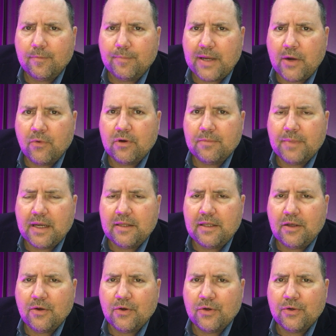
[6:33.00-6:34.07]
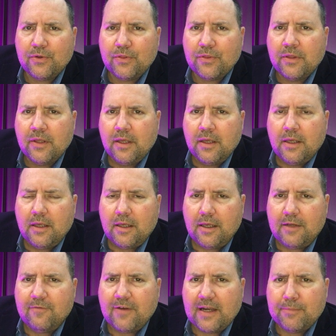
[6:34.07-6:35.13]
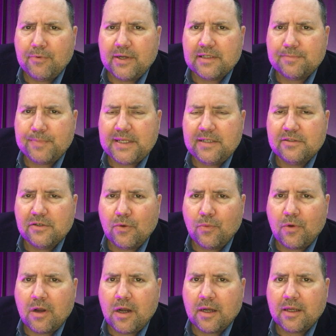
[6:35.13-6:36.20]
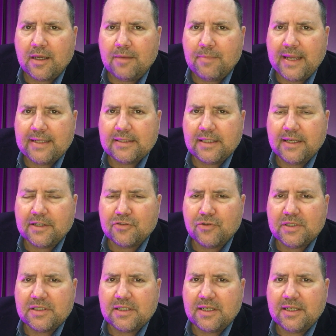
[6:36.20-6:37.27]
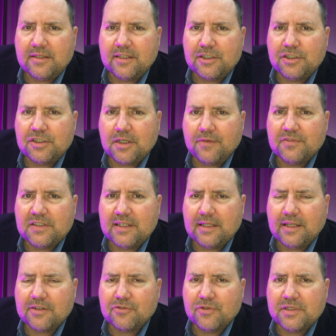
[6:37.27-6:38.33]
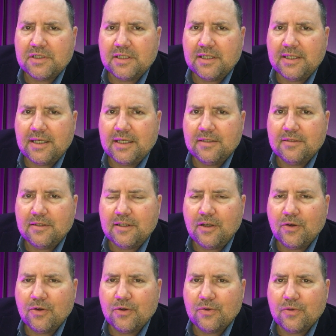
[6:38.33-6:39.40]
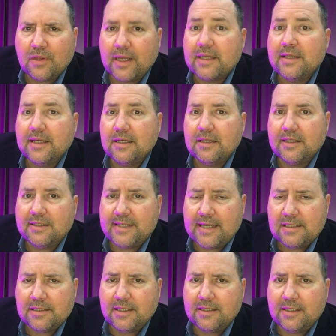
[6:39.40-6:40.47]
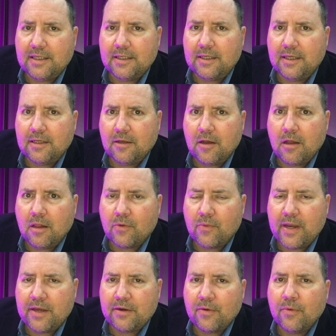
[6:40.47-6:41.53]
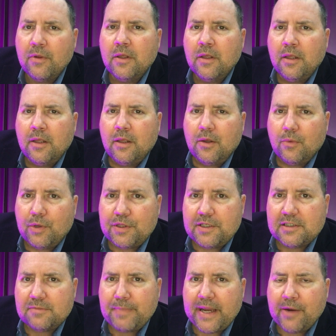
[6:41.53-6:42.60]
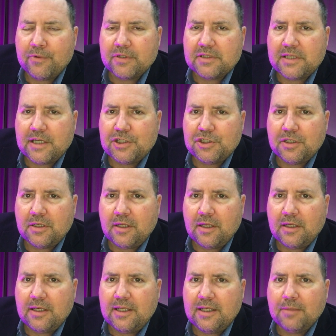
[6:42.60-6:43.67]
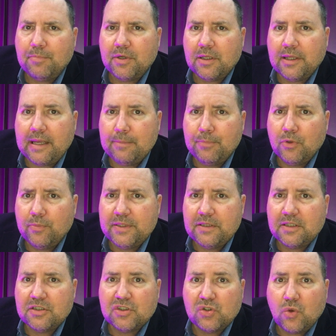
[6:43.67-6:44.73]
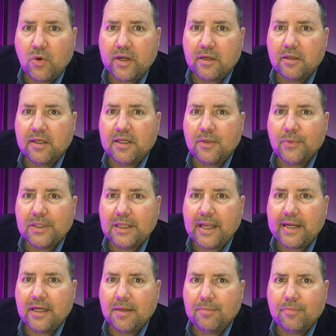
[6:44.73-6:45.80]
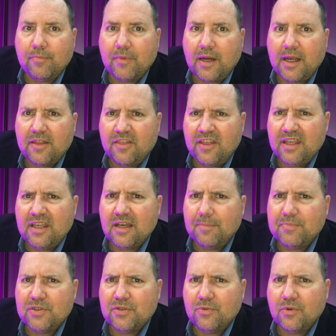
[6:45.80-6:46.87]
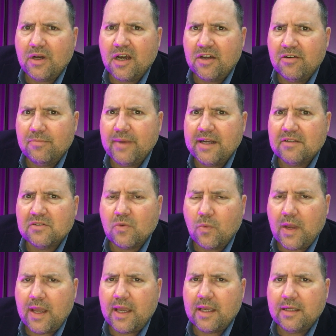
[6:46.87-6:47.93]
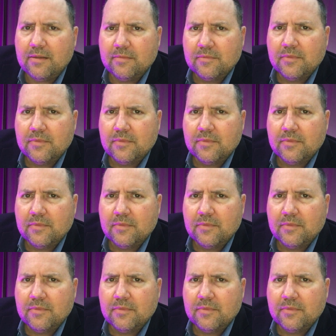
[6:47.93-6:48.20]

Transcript: powered by the Earth it vibrates piezo rock and makes electricity, then shoves the electricity into the earth like Nikola Tesla did in Colorado with his power station. And he could put a light bulb in the soil and it would light up, I think, up to 100 miles away.